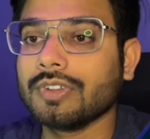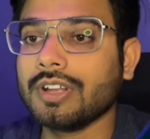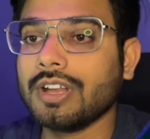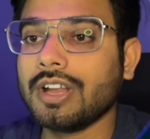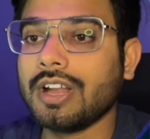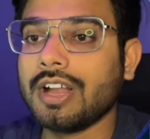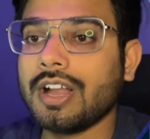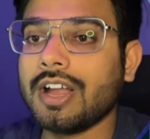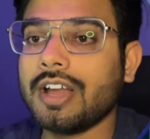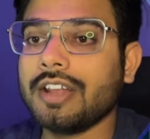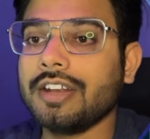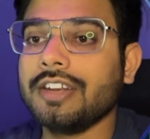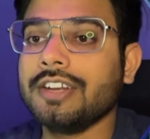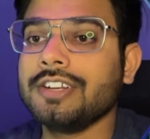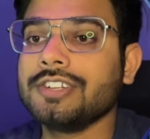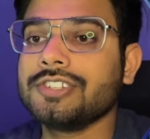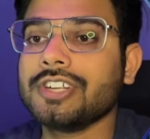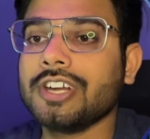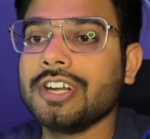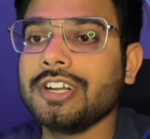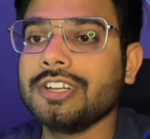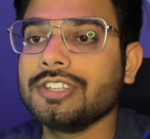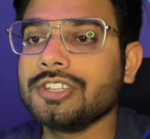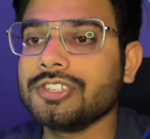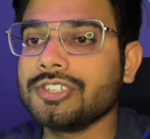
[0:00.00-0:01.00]
and
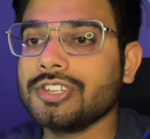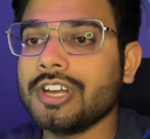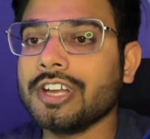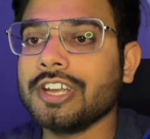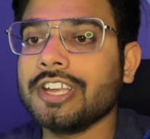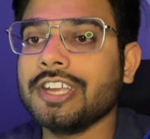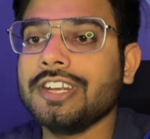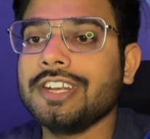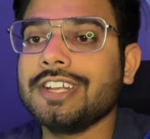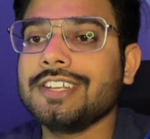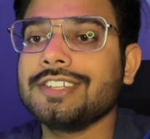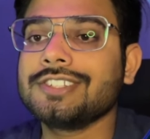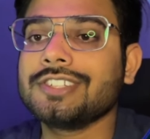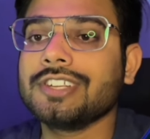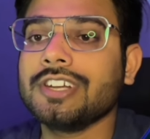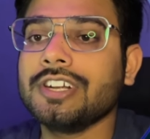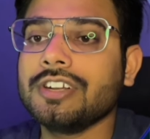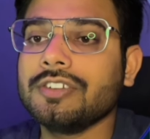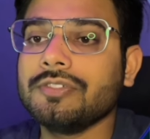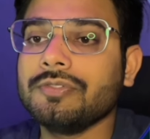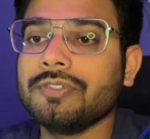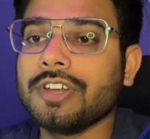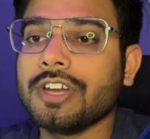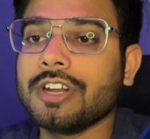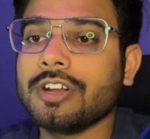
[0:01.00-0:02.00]
inside this again, as
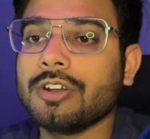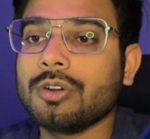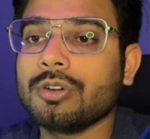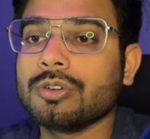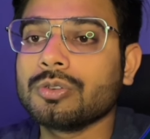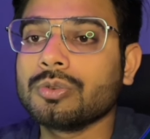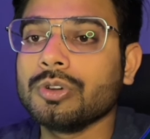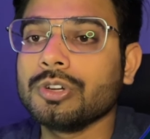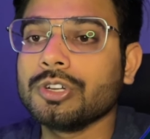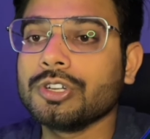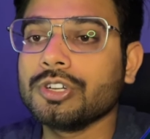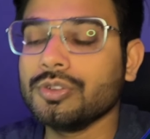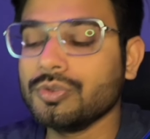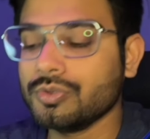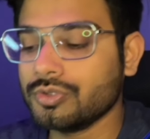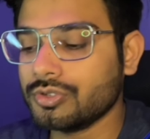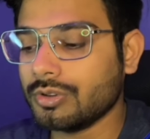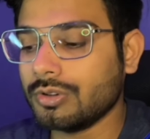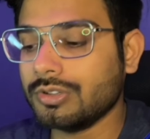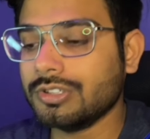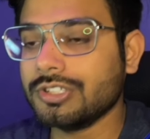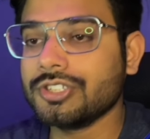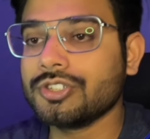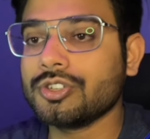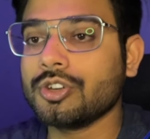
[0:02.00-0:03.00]
said, we are not going to use
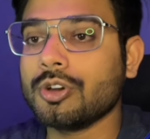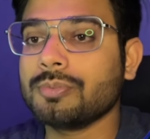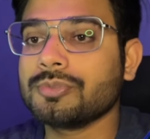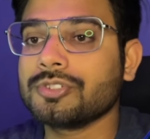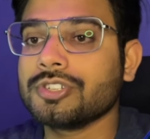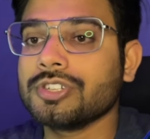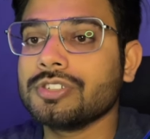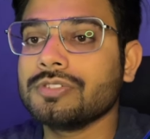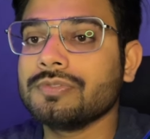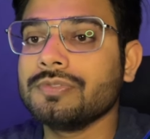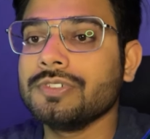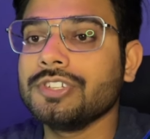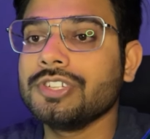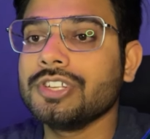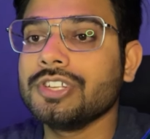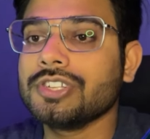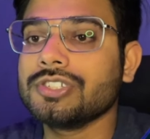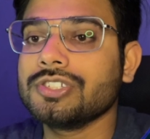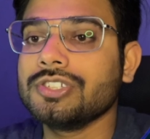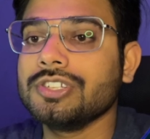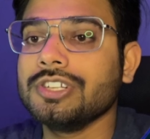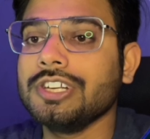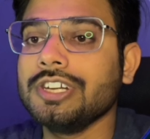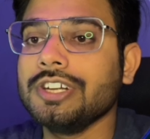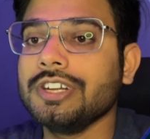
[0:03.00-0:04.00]
all these options. We
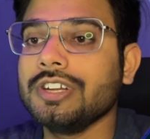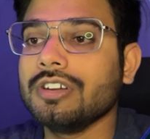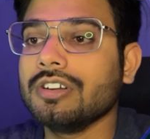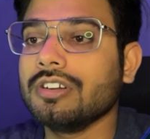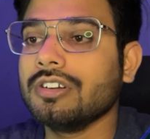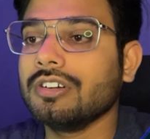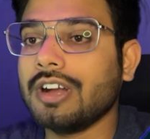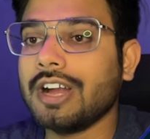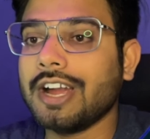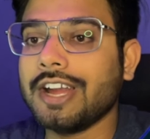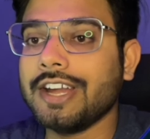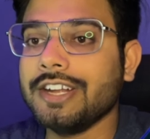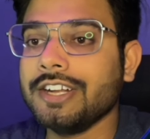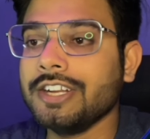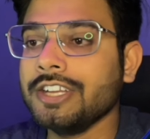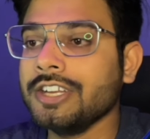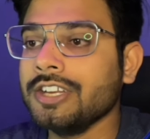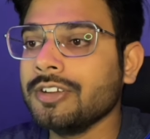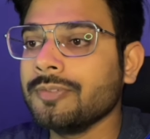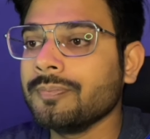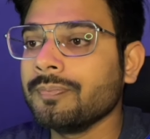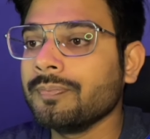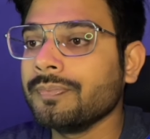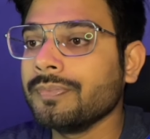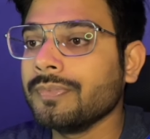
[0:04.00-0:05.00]
just need ID,
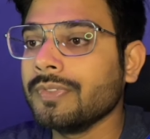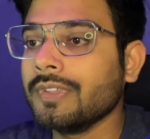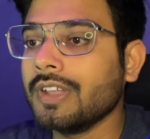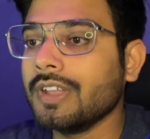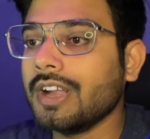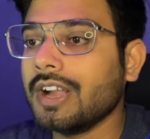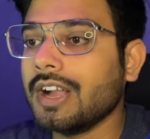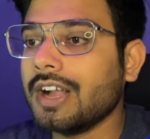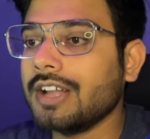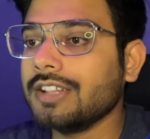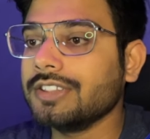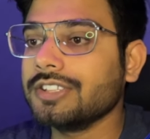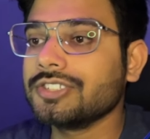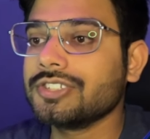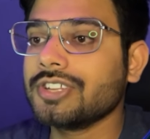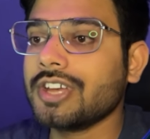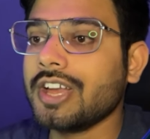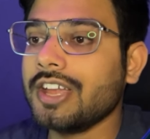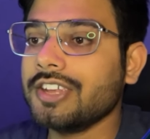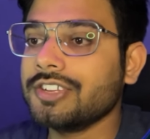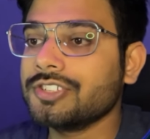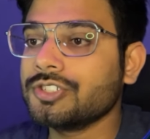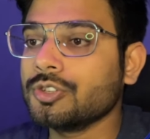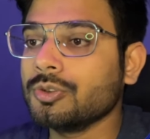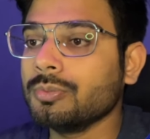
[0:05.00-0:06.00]
and this
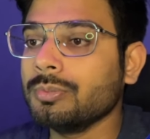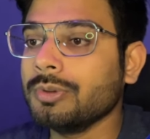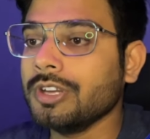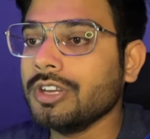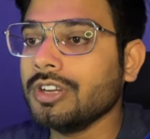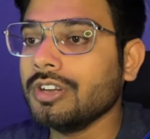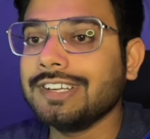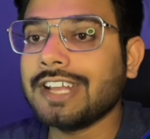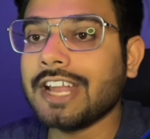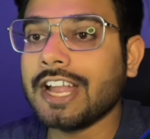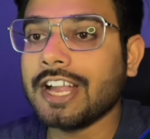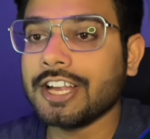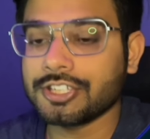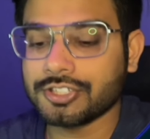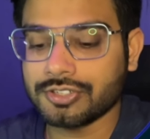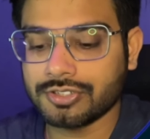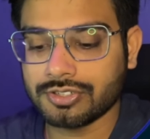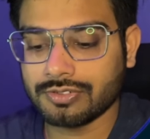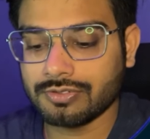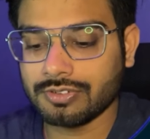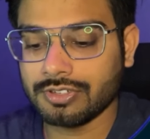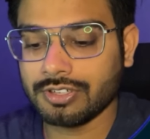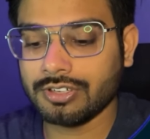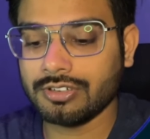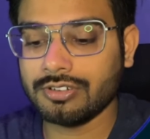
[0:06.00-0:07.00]
has to be
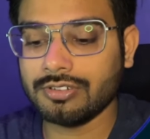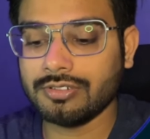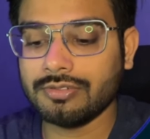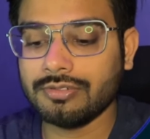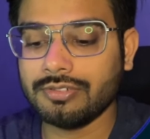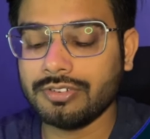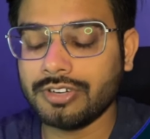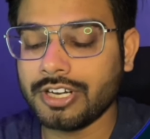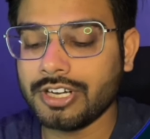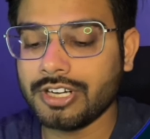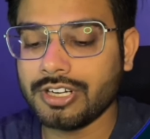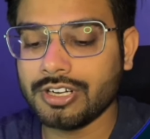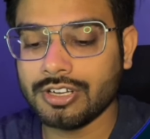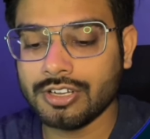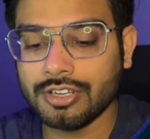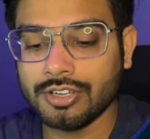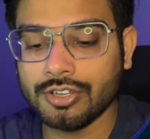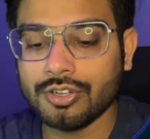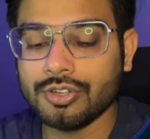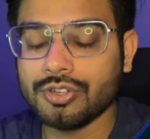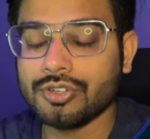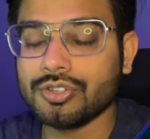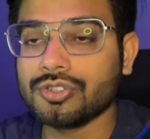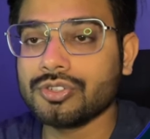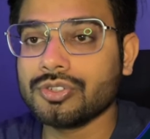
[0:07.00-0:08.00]
tags here, right?
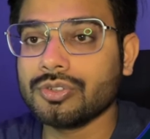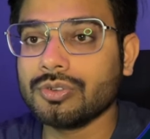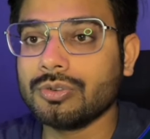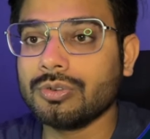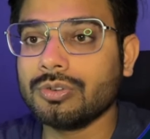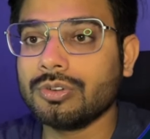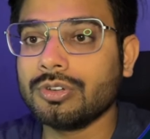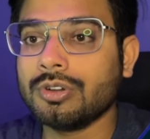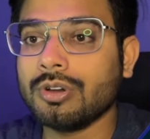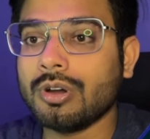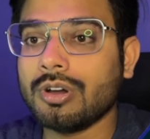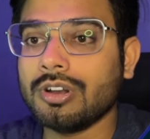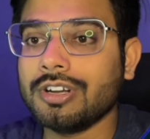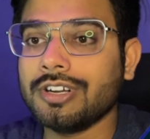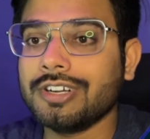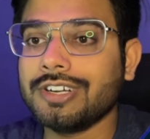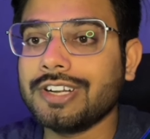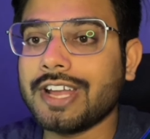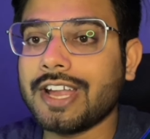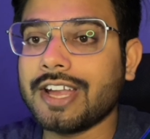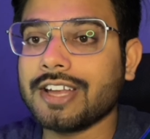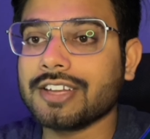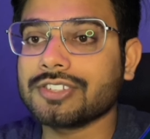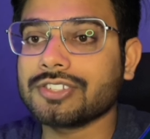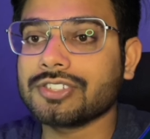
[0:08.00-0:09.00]
So
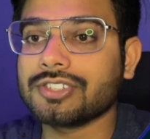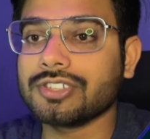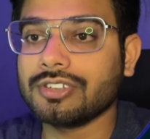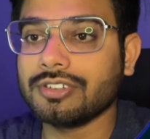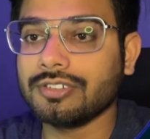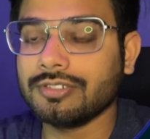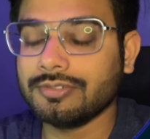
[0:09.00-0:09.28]
$tags,